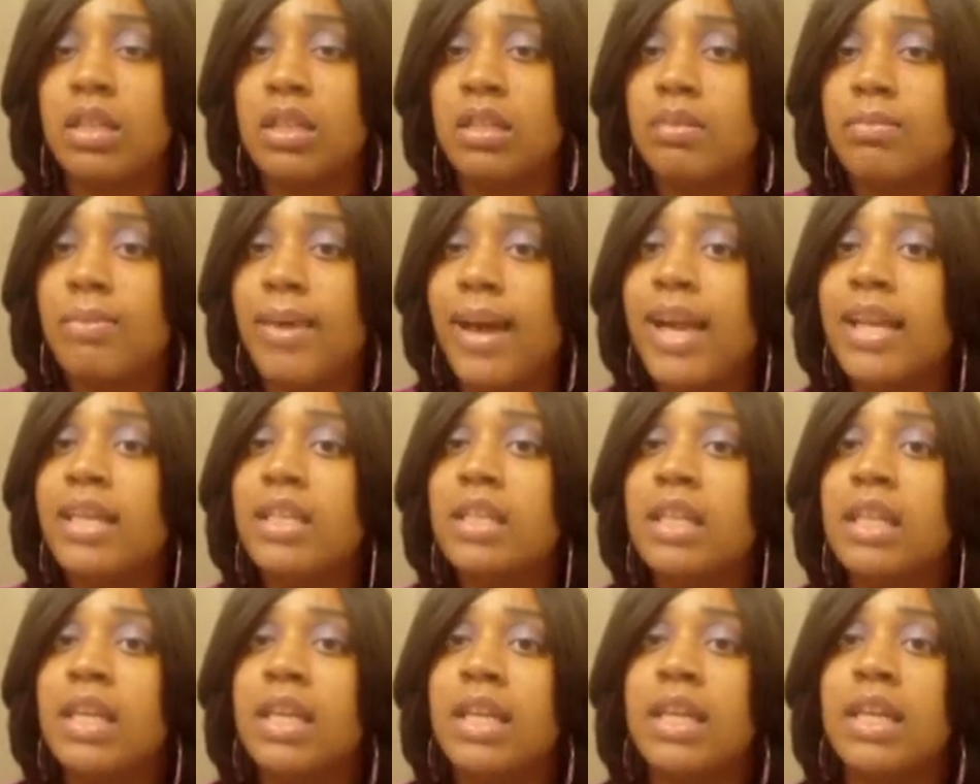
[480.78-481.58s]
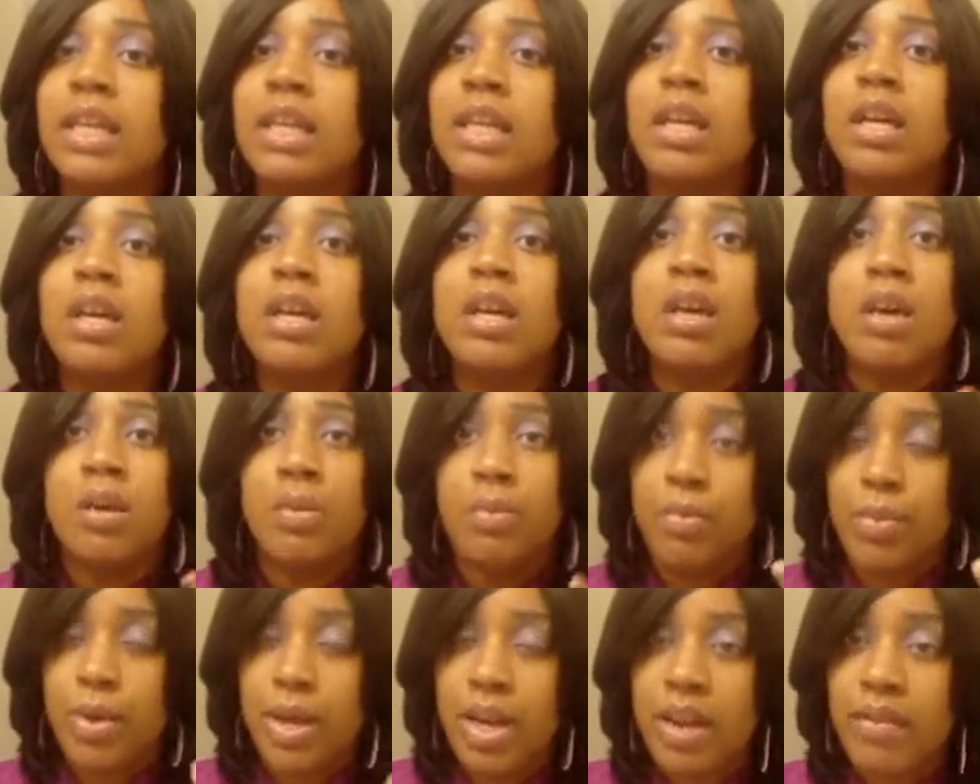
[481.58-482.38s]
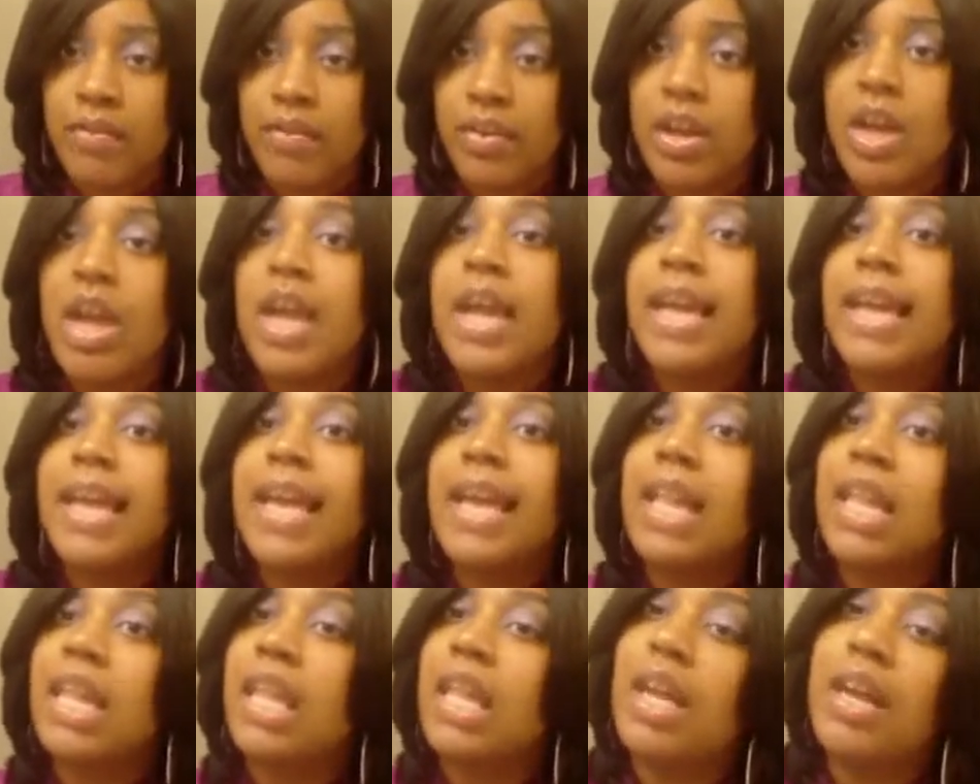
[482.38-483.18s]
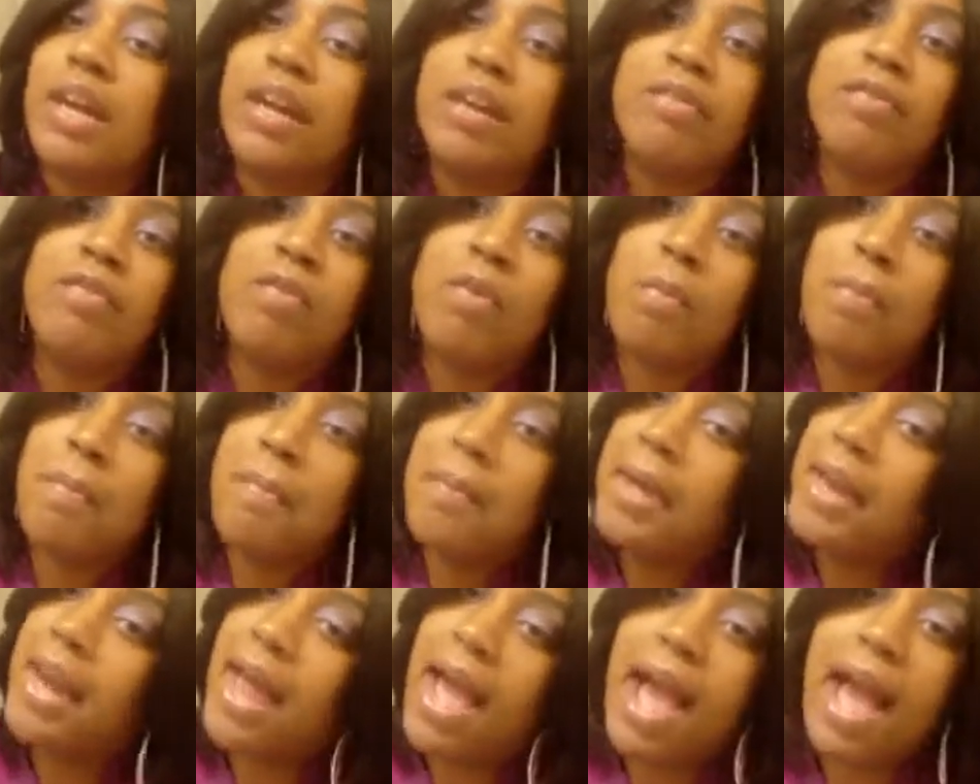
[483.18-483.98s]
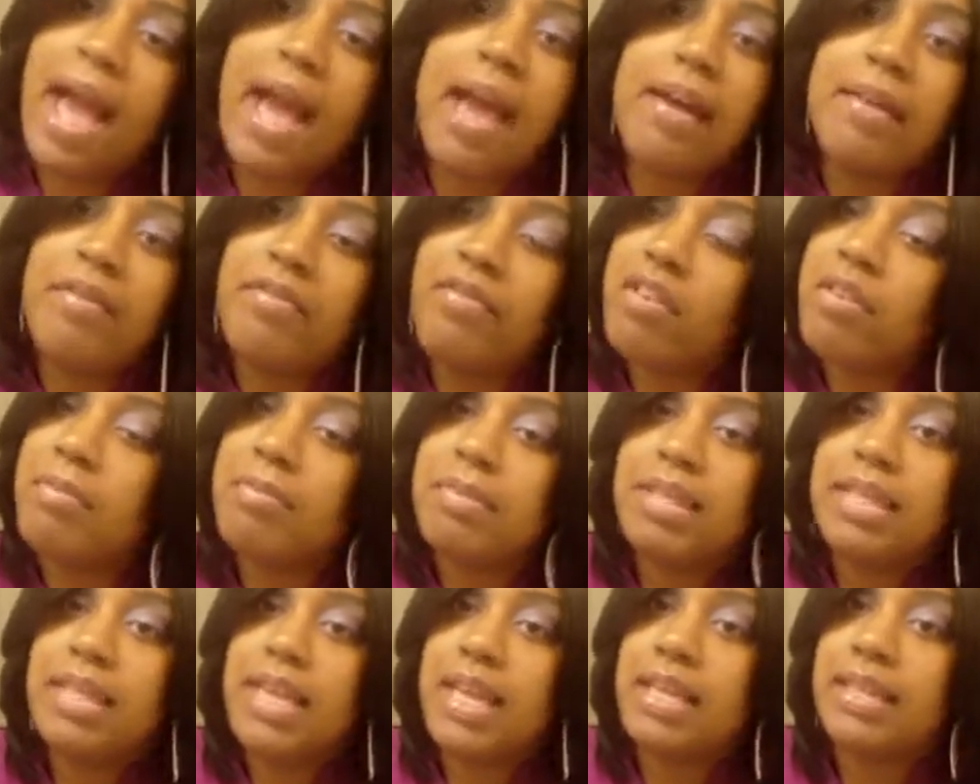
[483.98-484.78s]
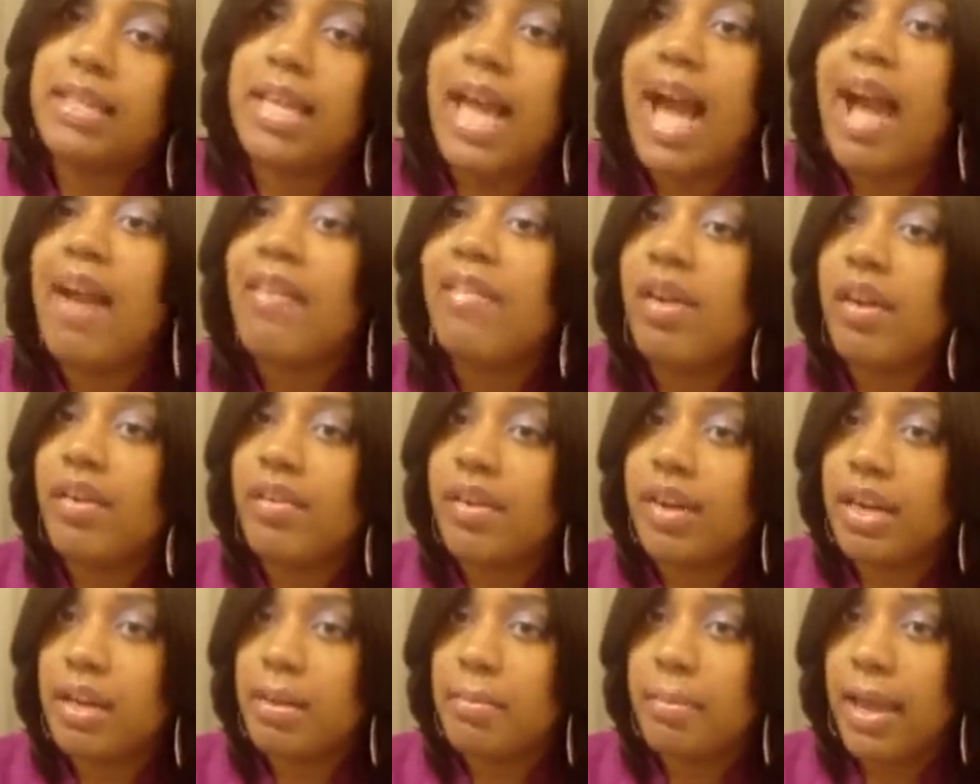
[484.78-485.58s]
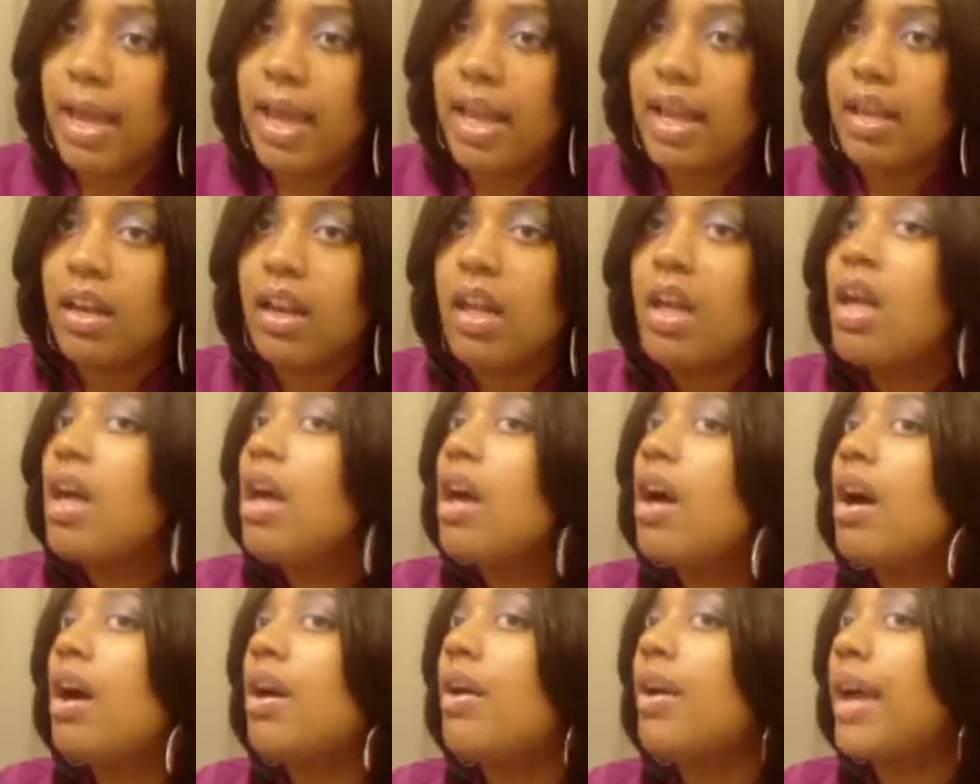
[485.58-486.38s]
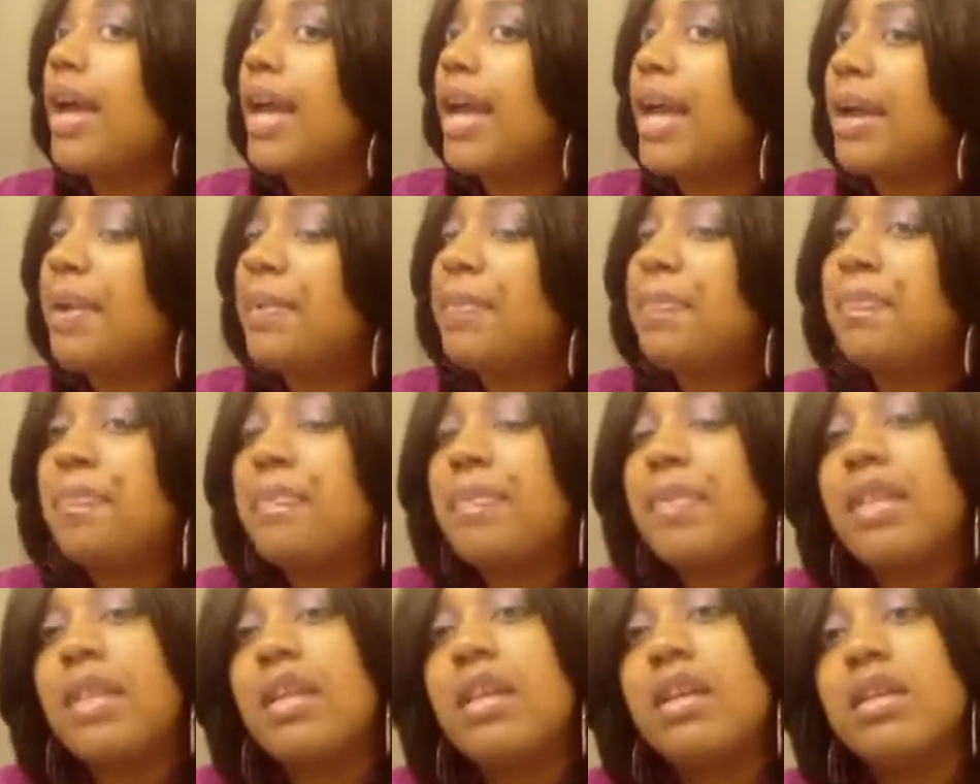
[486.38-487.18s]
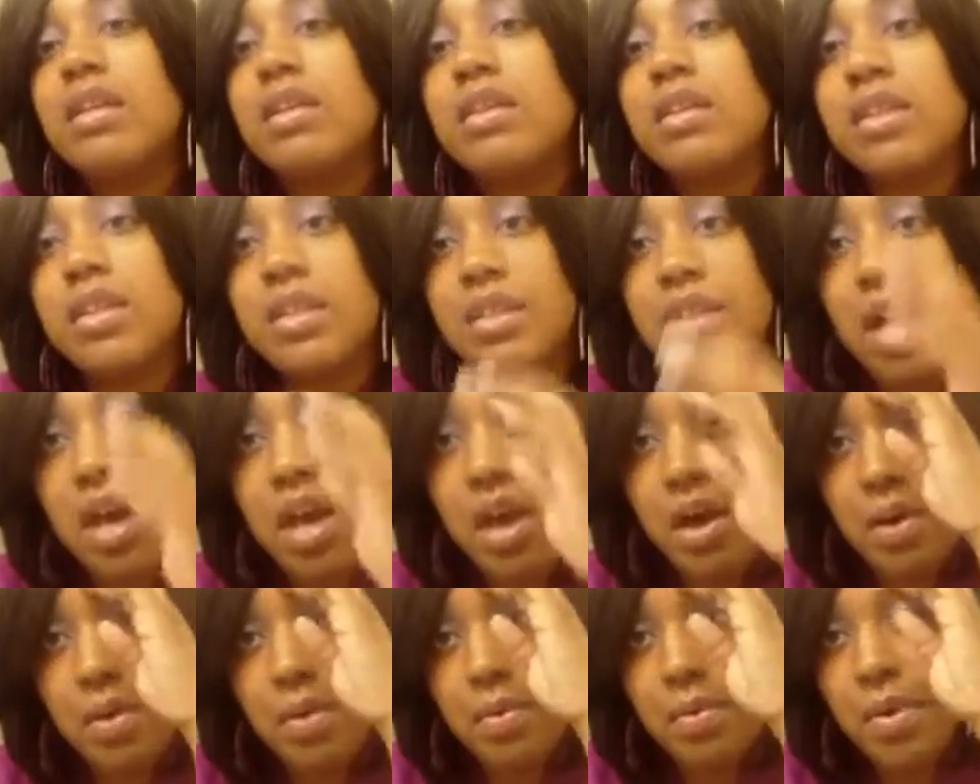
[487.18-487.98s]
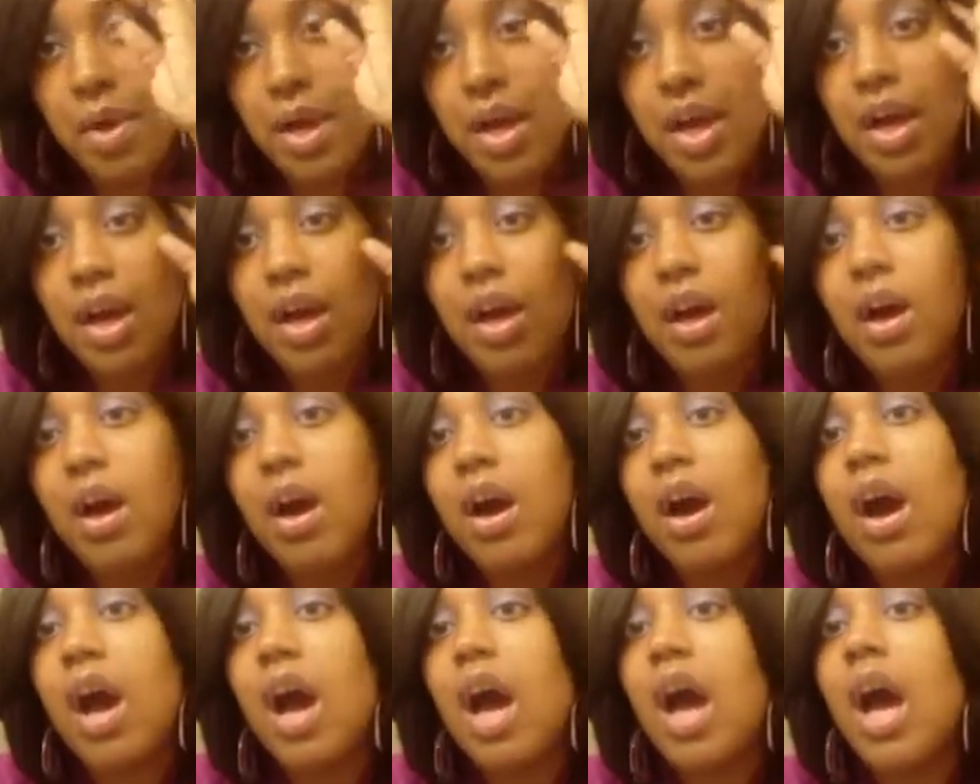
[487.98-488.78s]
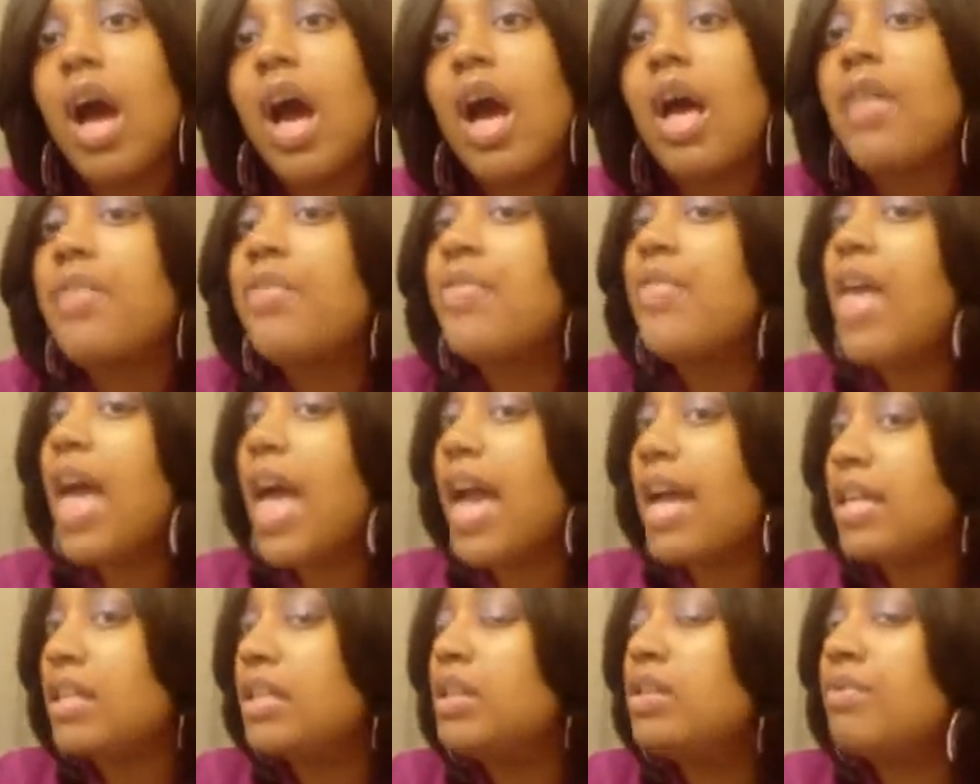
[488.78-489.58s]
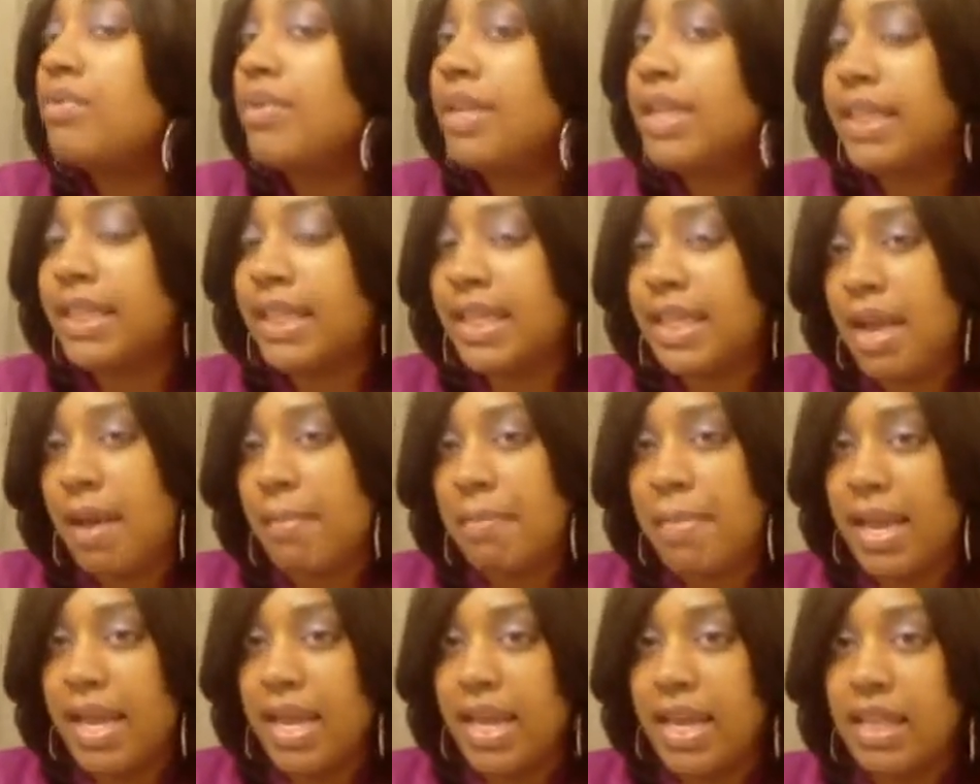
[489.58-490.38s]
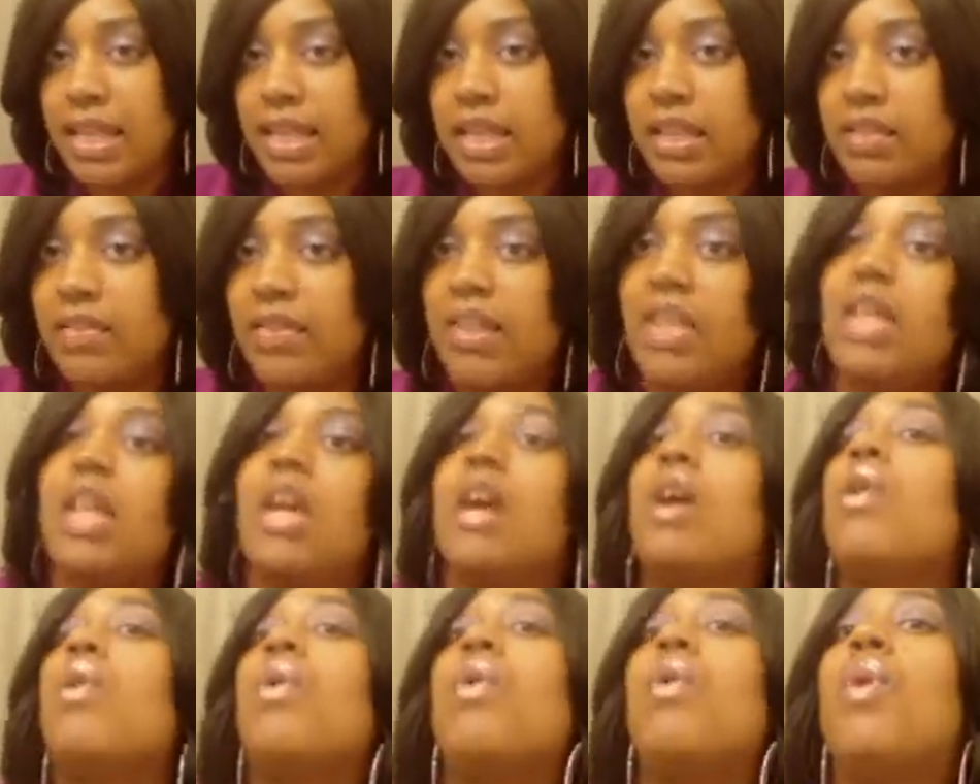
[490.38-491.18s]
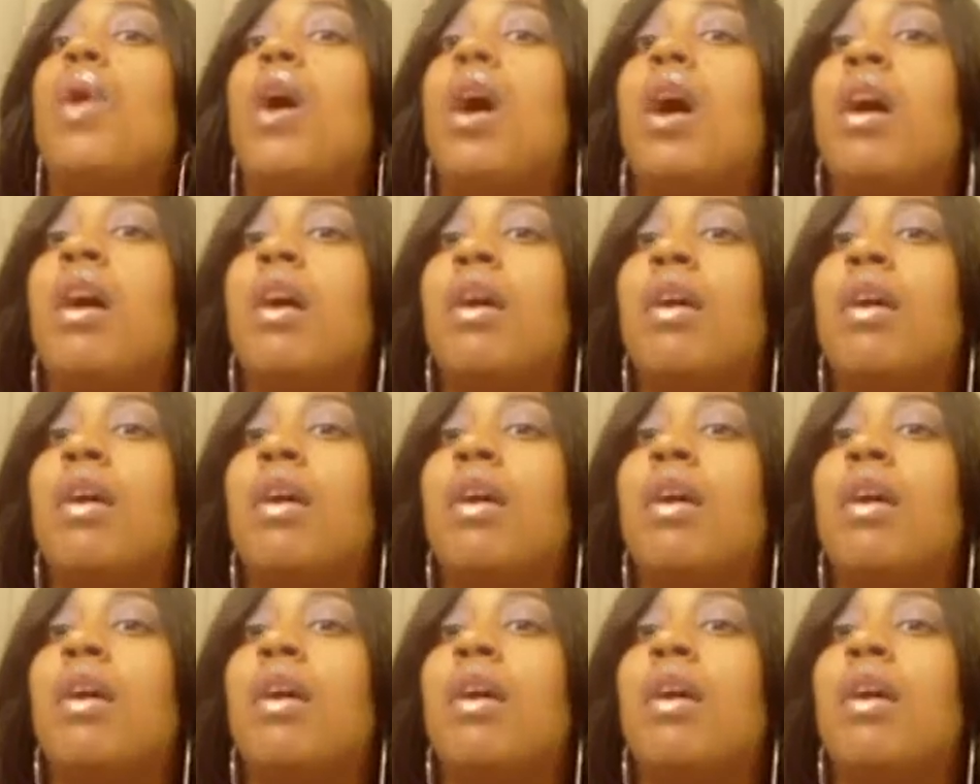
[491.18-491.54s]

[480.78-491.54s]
who are just watching, whatever, can learn from from mistakes I've already made. Okay, so that's the reason I'm making this video.